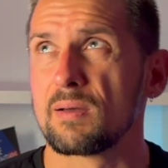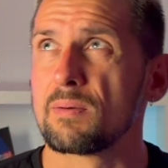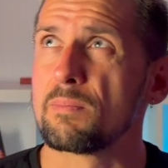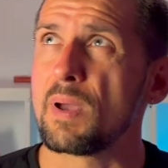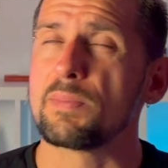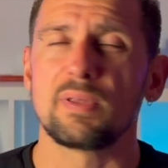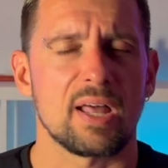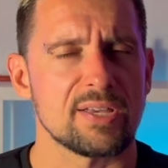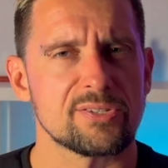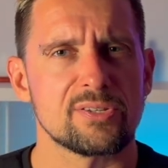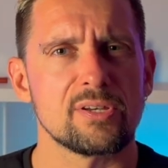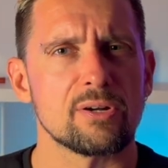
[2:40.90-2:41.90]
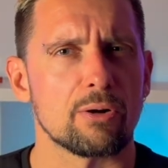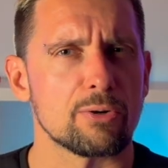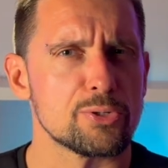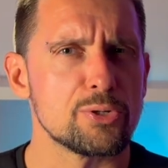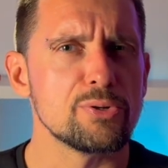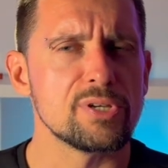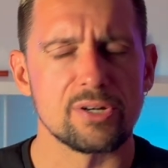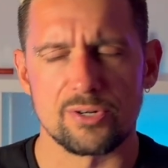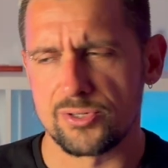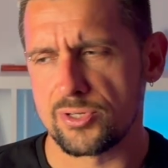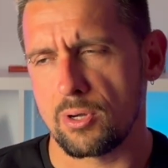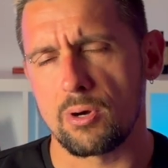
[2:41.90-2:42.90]
maybe last year or 2
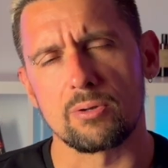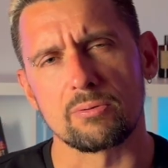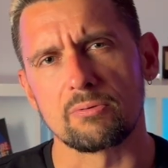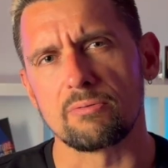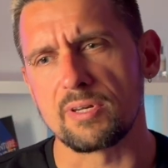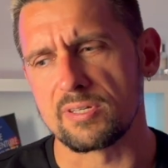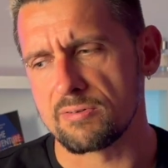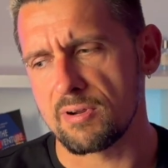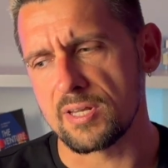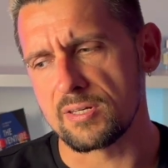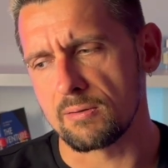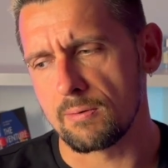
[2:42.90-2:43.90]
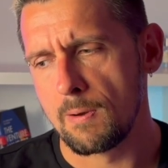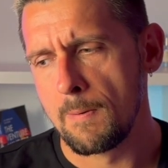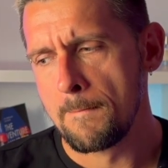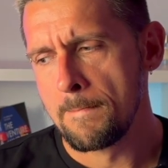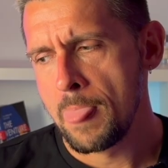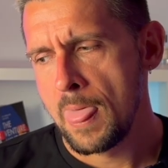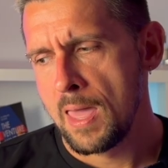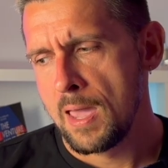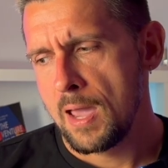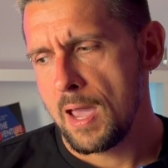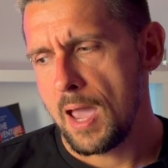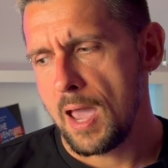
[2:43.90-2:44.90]
years on grid trading.
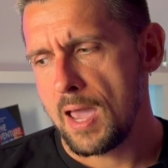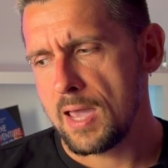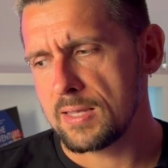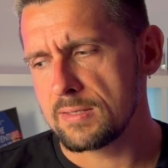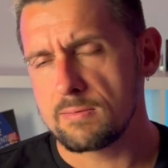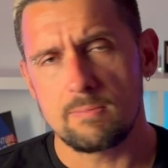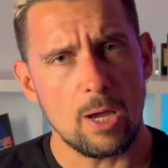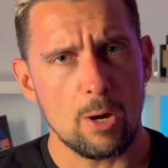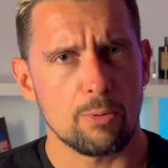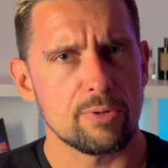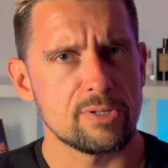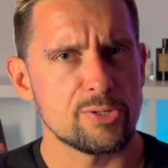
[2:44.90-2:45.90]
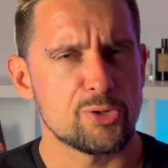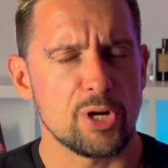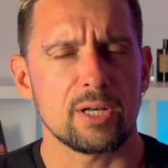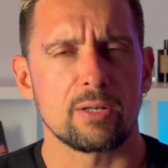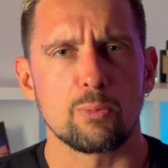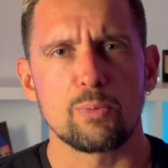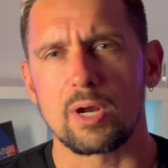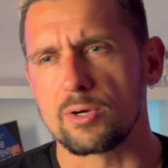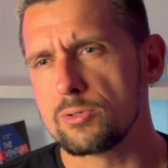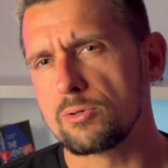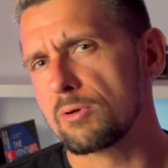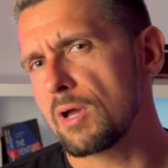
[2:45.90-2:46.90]
And now on this channel we are
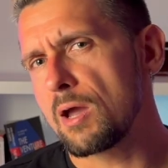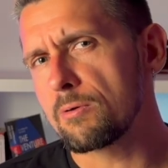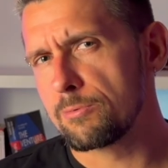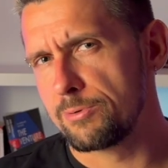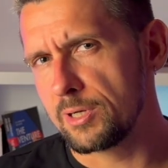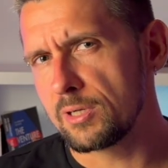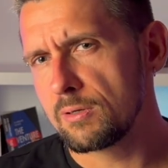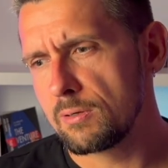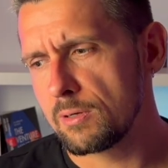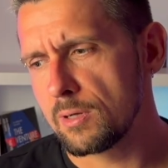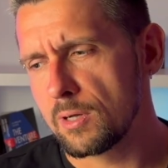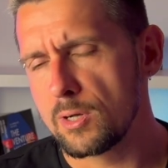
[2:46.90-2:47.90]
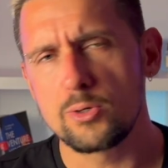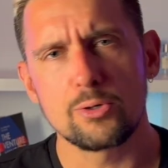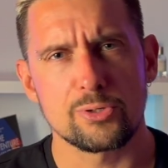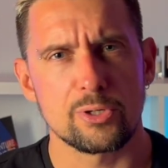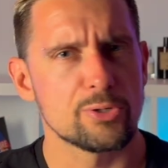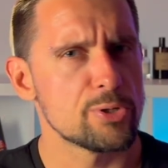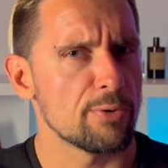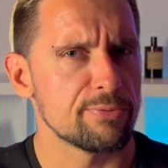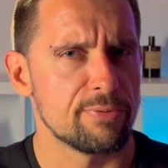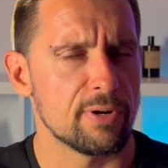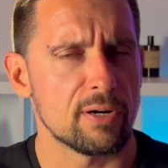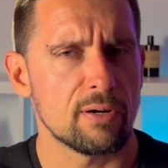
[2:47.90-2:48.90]
doing everything using
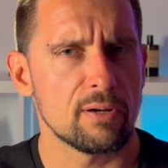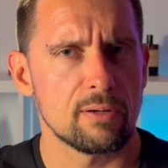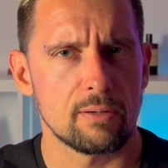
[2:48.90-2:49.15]
software,